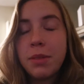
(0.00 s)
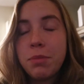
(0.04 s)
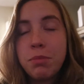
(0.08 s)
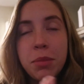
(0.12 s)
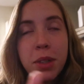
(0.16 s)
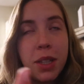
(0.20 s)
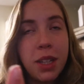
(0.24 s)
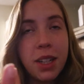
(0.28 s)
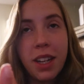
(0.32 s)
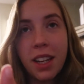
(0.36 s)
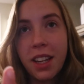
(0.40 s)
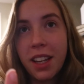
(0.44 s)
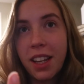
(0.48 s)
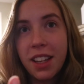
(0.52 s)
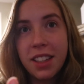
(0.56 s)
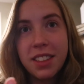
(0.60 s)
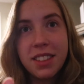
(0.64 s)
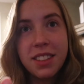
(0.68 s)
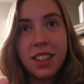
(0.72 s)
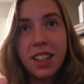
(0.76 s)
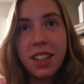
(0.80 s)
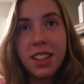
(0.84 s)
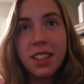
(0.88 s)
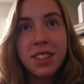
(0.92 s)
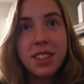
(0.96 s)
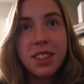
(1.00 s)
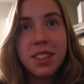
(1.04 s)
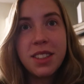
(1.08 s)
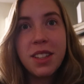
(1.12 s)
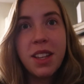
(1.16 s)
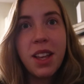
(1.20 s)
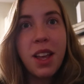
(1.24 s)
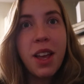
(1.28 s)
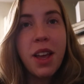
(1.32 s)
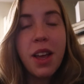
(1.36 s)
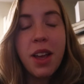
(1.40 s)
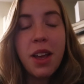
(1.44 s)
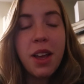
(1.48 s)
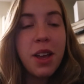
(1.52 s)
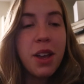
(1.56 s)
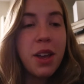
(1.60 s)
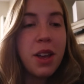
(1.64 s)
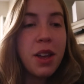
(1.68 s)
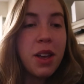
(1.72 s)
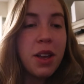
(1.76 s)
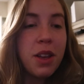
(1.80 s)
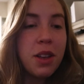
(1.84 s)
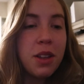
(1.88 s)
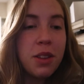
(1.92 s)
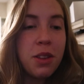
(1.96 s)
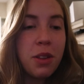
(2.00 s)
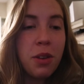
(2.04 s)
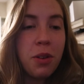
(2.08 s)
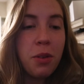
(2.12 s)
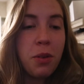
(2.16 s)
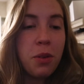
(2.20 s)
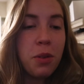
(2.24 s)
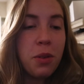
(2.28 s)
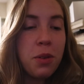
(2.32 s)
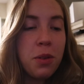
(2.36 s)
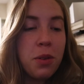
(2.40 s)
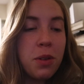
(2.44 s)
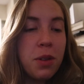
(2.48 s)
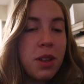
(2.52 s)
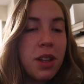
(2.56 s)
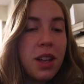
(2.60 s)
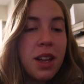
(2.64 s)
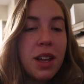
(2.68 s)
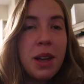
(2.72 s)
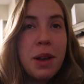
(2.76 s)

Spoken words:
but I guess that's the whole